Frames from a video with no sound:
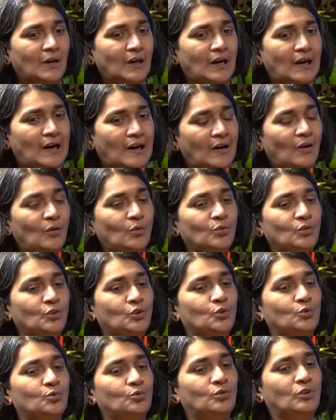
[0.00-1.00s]
how
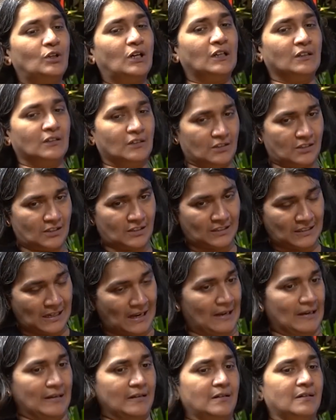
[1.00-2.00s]
you
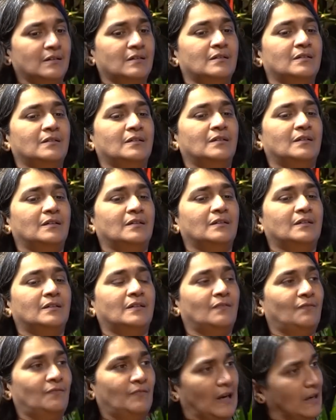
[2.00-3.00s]
understand
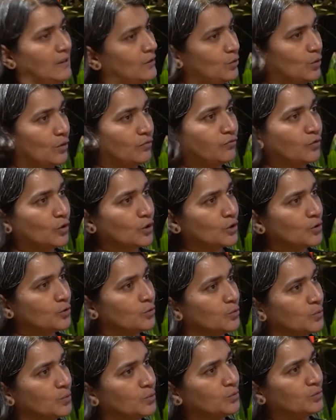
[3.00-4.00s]
the value of what you
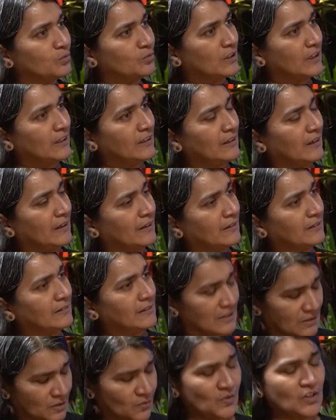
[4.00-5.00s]
do, right? Like,
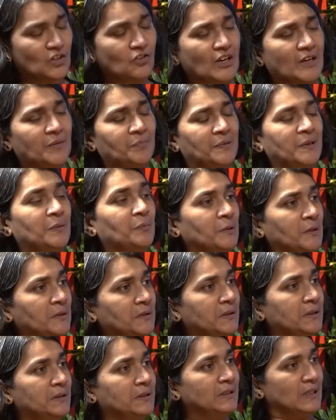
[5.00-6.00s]
yes, we train
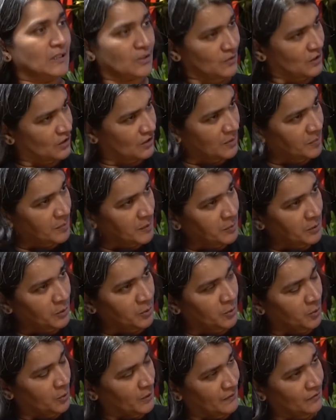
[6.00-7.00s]
people. Yes, we train people
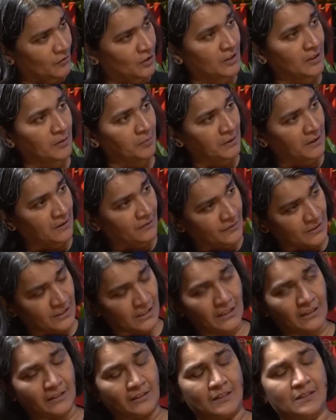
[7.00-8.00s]
who go and work in bigger
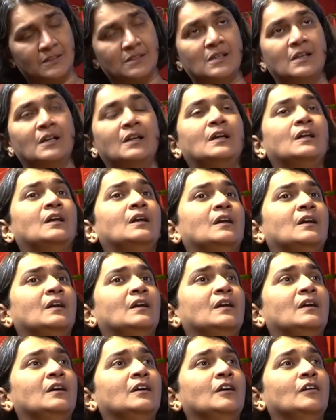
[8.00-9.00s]
facilities.
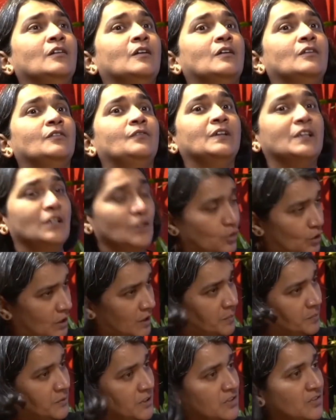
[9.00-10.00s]
We need to
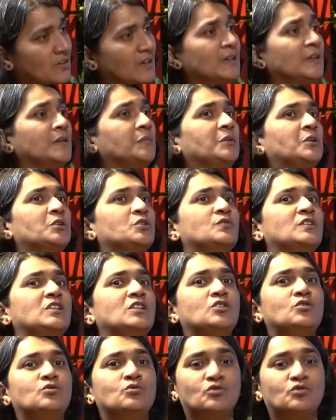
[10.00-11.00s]
keep this running because we need to